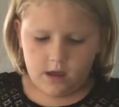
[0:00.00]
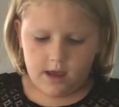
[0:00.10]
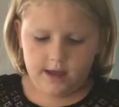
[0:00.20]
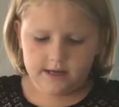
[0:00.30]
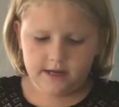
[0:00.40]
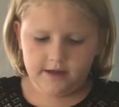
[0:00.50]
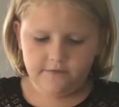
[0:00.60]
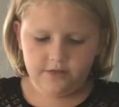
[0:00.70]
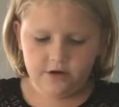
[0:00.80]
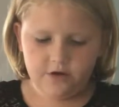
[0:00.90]
And
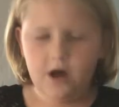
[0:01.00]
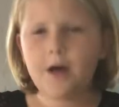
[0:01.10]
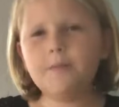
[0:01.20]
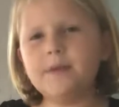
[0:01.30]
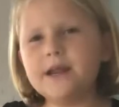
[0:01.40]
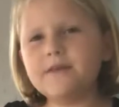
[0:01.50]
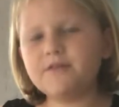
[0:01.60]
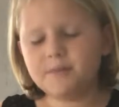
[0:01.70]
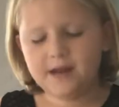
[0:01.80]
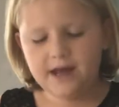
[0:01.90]
if they're not meaning
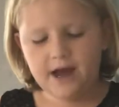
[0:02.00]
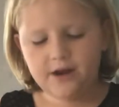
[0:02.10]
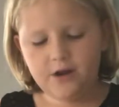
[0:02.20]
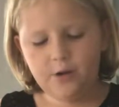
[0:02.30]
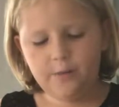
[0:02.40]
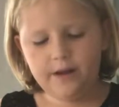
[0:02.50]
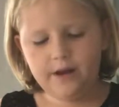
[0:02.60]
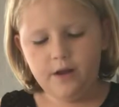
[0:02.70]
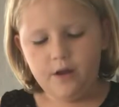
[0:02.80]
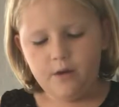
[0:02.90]
for me to cut it
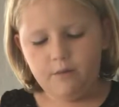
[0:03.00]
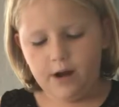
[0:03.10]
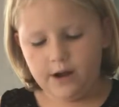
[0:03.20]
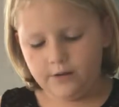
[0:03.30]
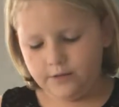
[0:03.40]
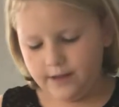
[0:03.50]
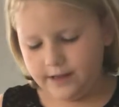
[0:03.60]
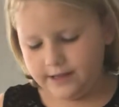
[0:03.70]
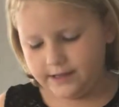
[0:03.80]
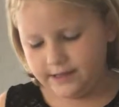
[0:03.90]
open, why do
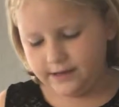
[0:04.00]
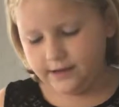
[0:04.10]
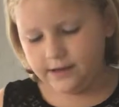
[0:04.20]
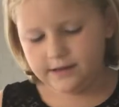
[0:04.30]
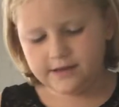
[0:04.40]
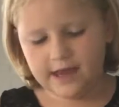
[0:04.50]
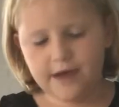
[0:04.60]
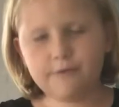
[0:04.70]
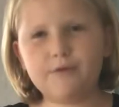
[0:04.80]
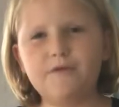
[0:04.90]
they
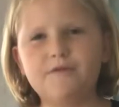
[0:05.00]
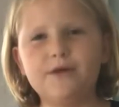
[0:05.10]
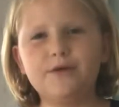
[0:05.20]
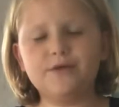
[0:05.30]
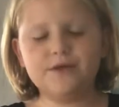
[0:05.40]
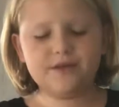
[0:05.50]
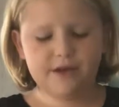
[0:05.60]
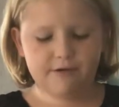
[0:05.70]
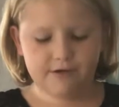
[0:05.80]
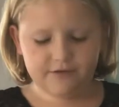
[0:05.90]
say reveal the
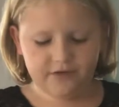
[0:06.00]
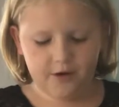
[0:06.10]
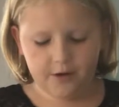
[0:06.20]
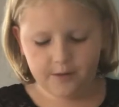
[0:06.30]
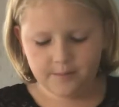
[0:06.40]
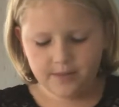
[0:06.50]
secret charm?